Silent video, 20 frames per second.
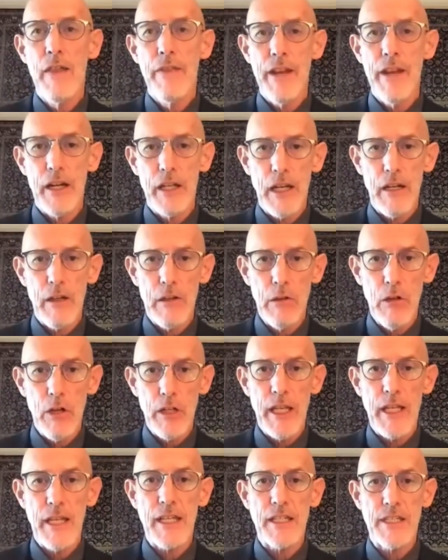They're going to
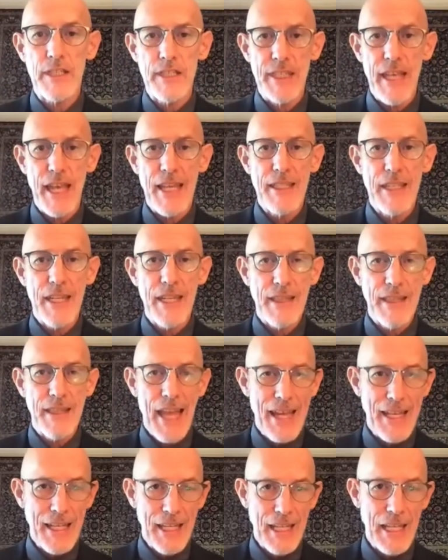look at extending
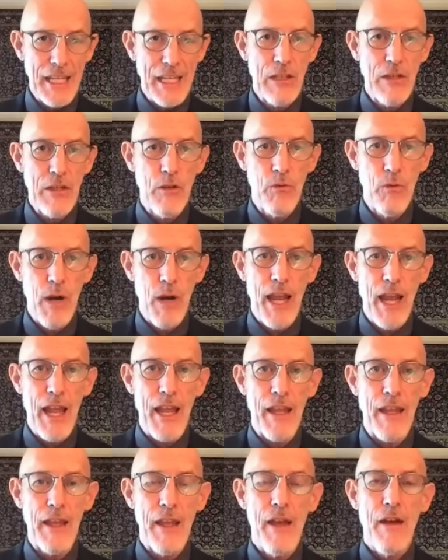that
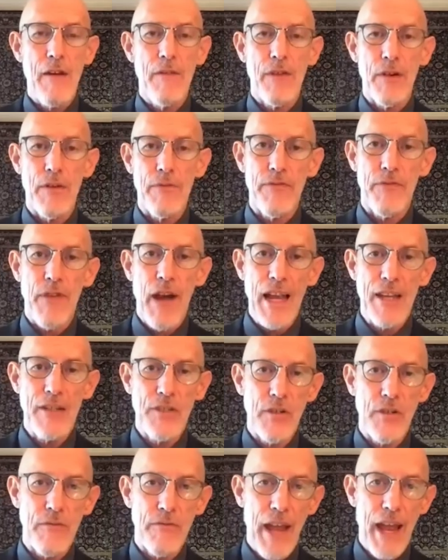EUA for
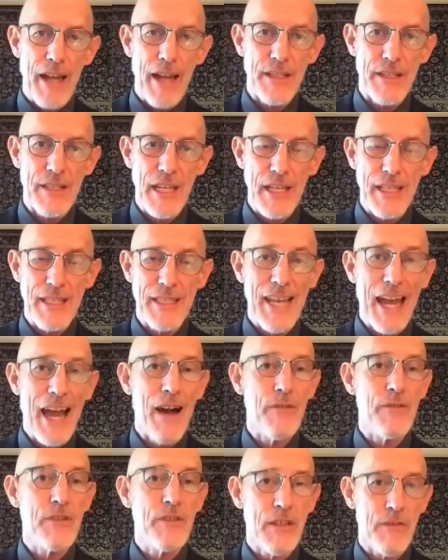Pfizer vaccine
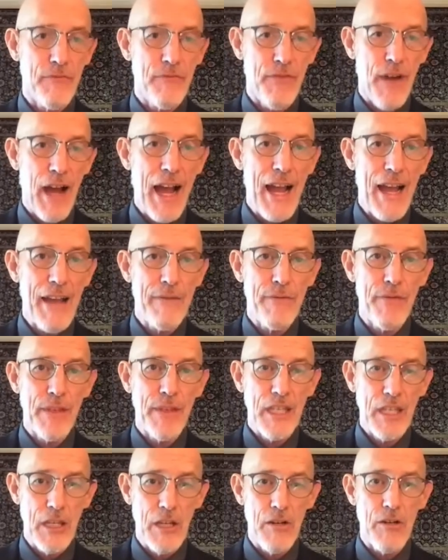down to 5
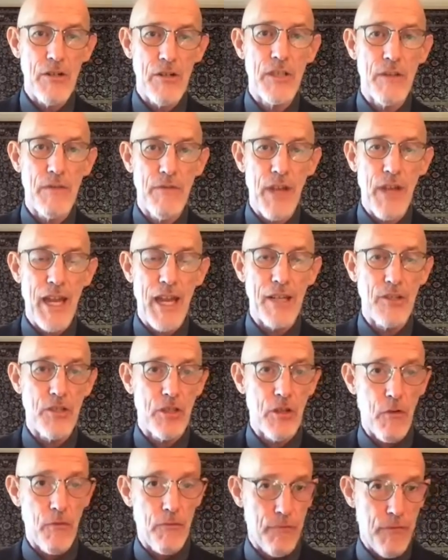years of age,
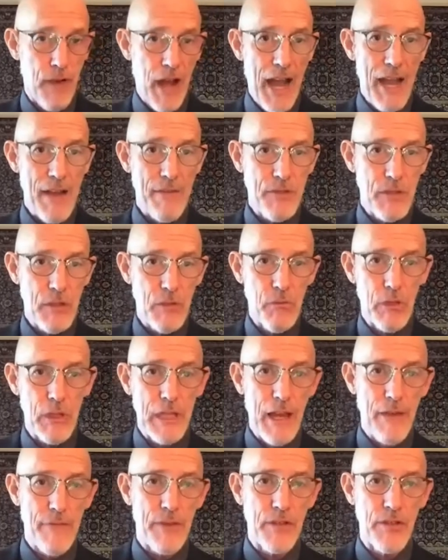so 5 to
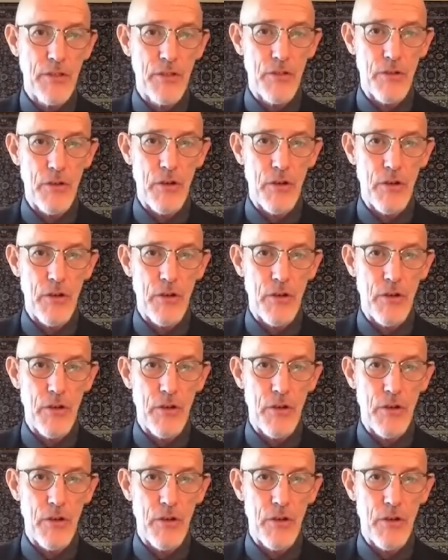11 year